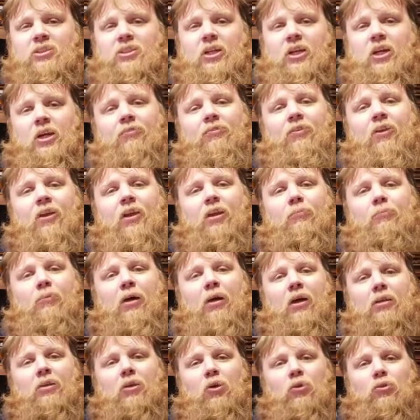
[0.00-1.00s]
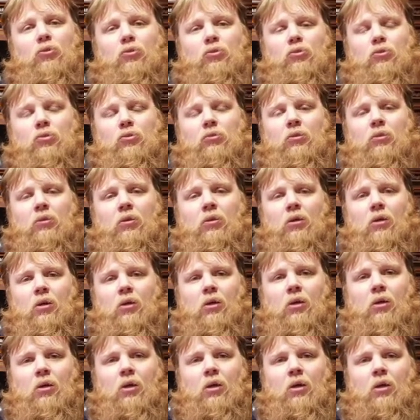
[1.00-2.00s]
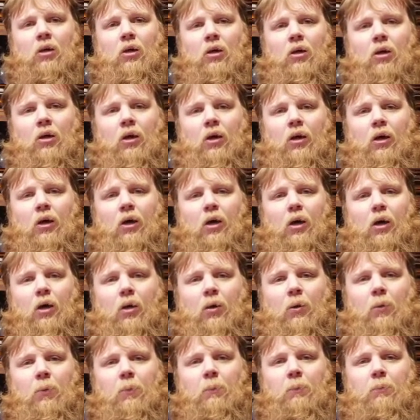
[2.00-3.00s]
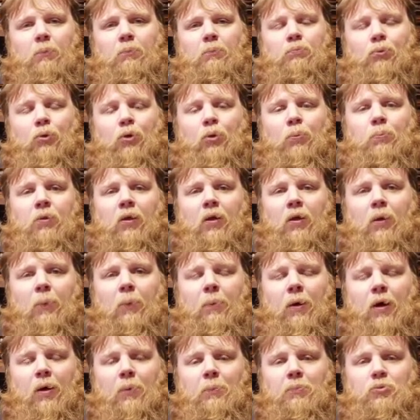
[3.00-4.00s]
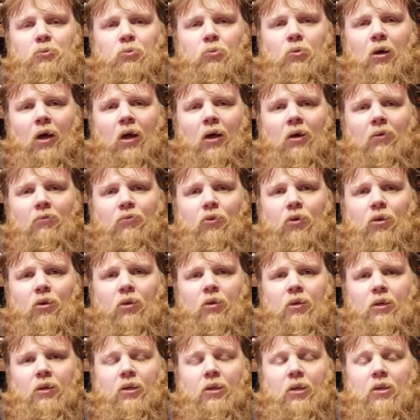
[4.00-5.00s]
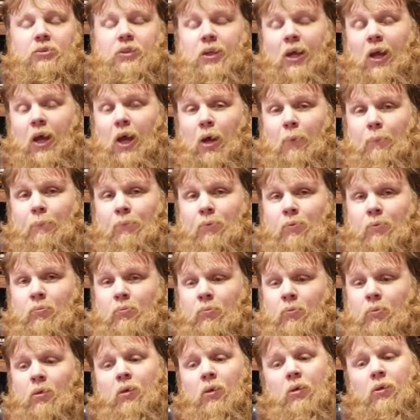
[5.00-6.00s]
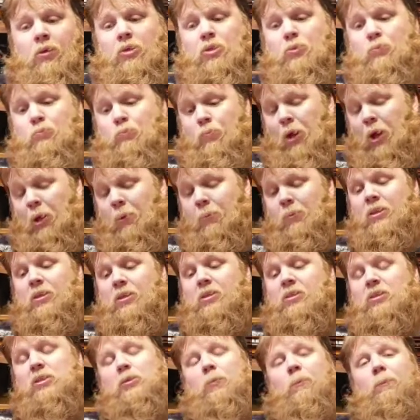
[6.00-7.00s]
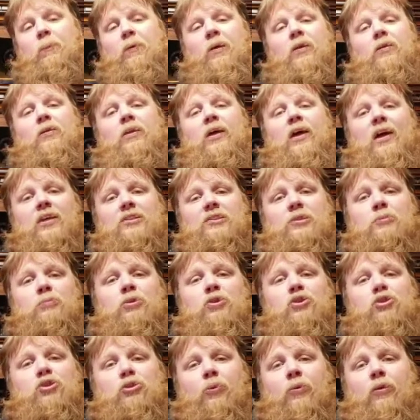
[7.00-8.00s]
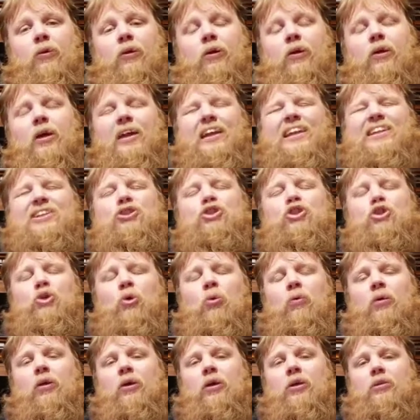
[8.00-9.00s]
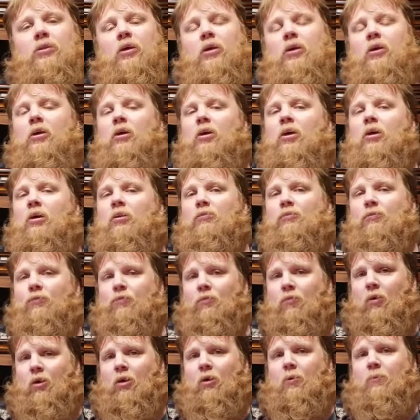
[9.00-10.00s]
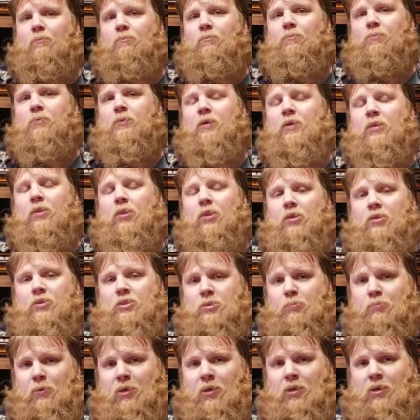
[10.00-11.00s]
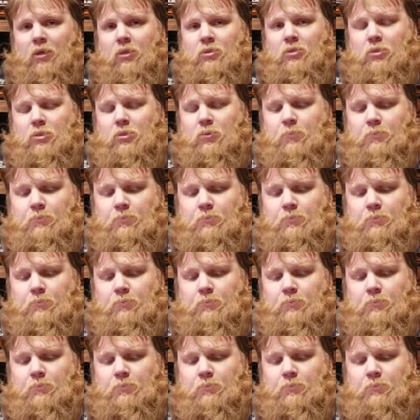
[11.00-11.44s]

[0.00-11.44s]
see if any of my local pubs will have it on tap. Because maybe this is a beer that has to be enjoyed from the spigot.